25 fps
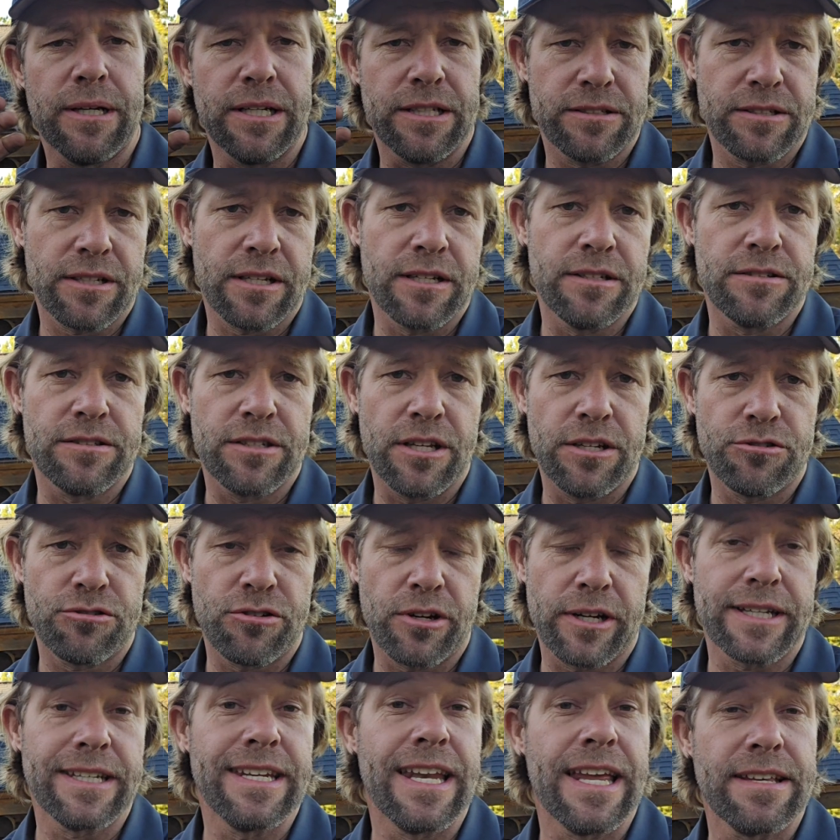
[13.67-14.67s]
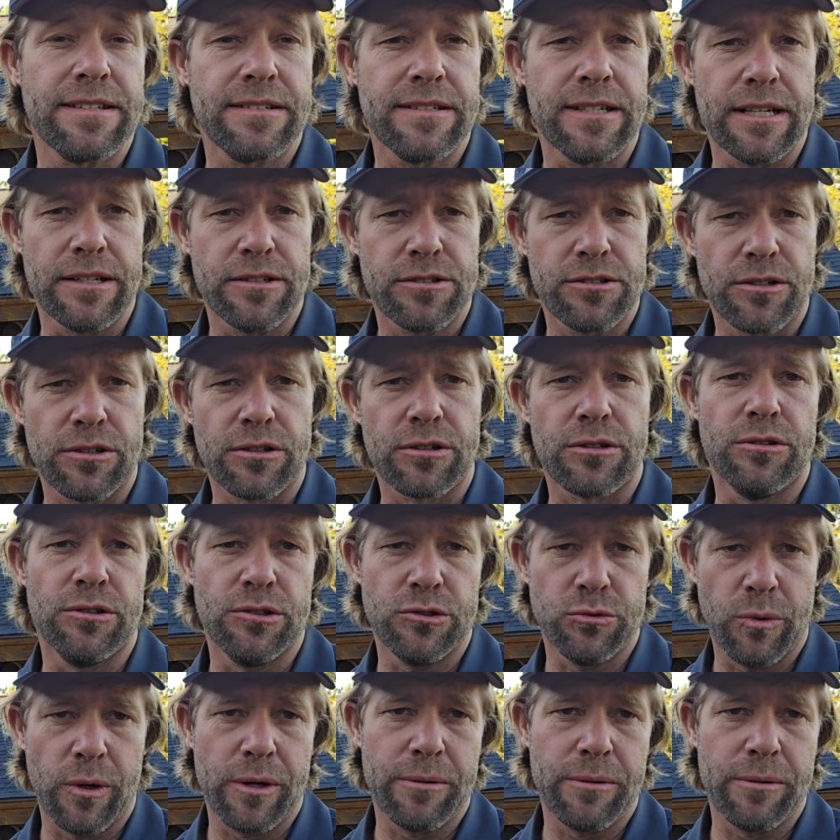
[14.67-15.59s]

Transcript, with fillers: and it's concentric nesting circles,